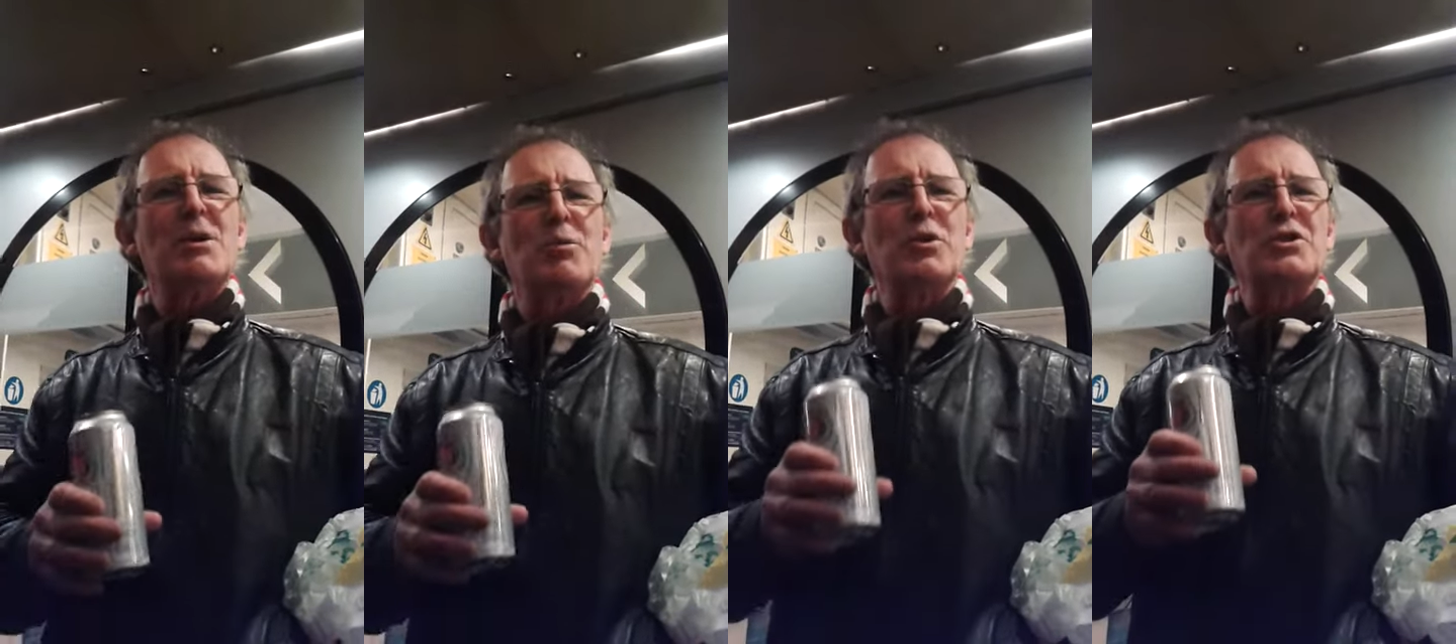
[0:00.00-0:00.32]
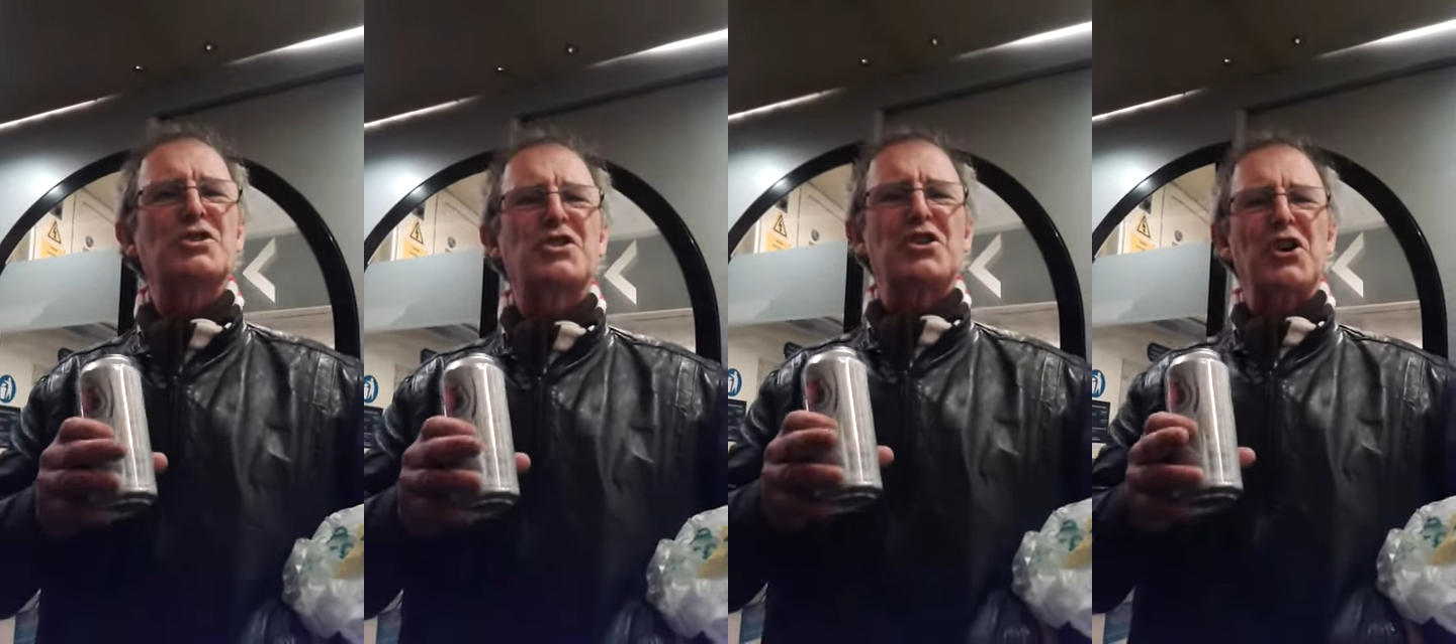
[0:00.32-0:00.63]

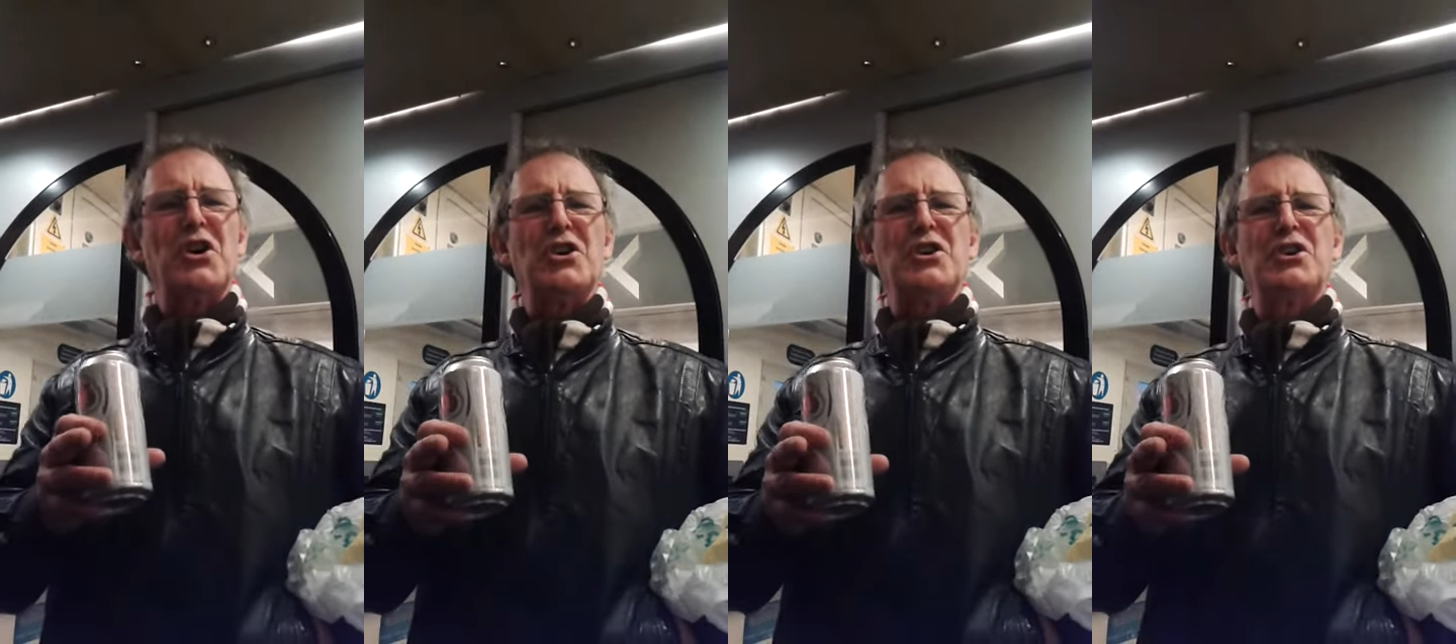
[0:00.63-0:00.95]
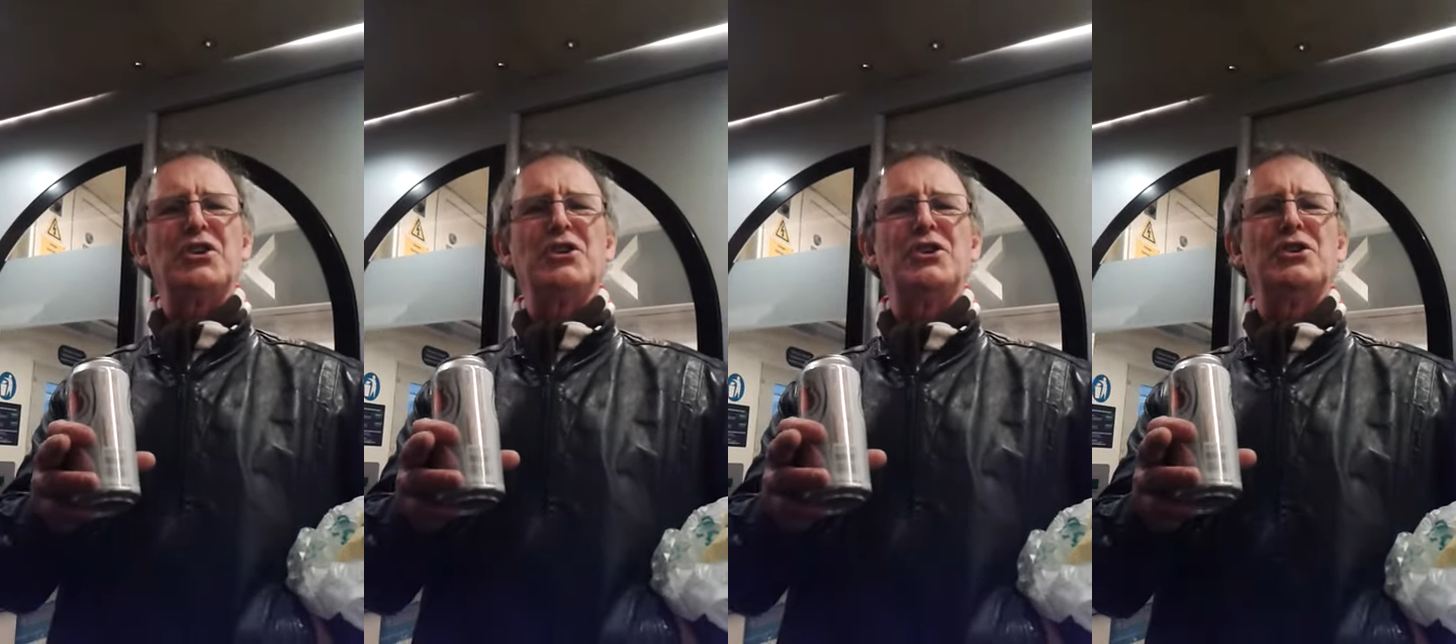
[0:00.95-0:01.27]
Was
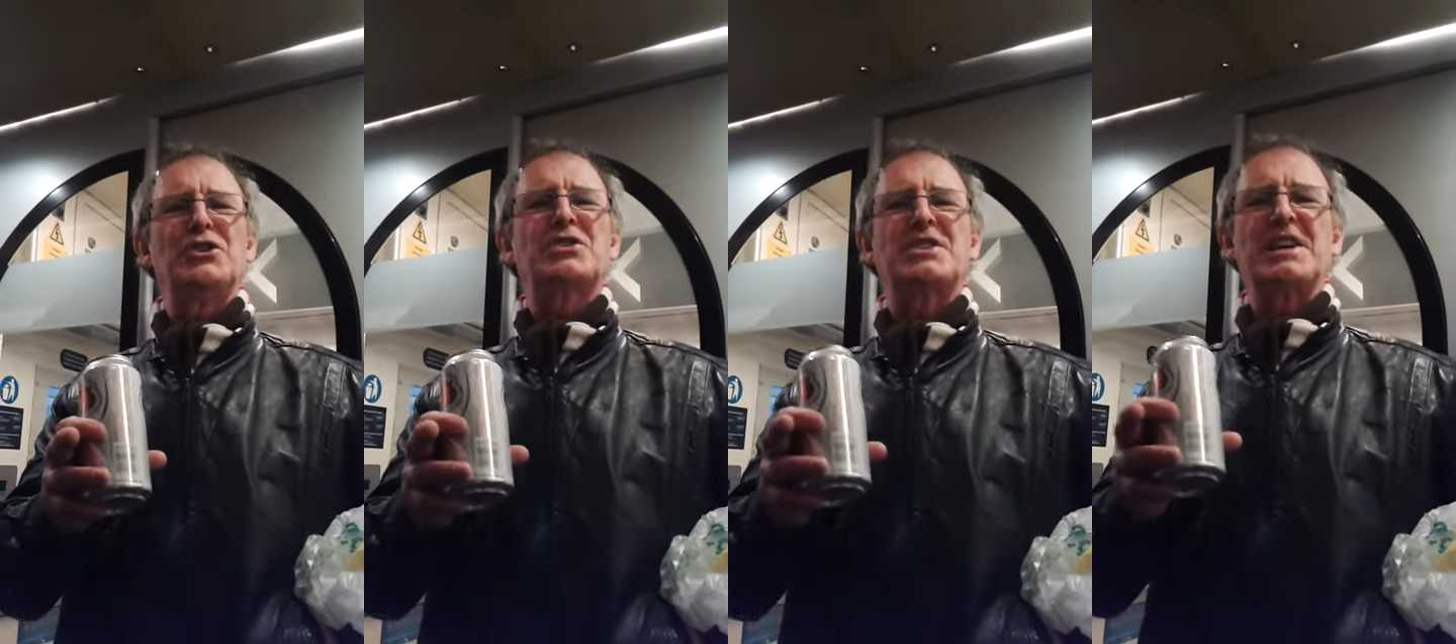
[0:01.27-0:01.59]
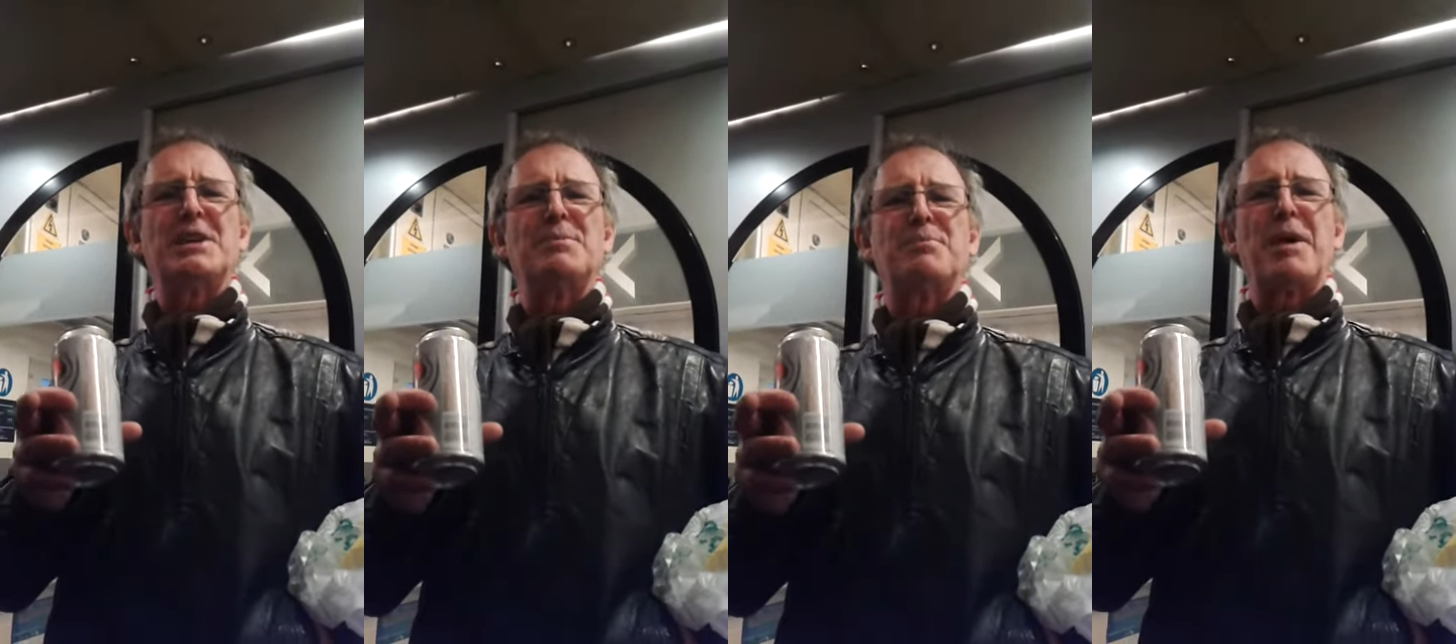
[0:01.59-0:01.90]
30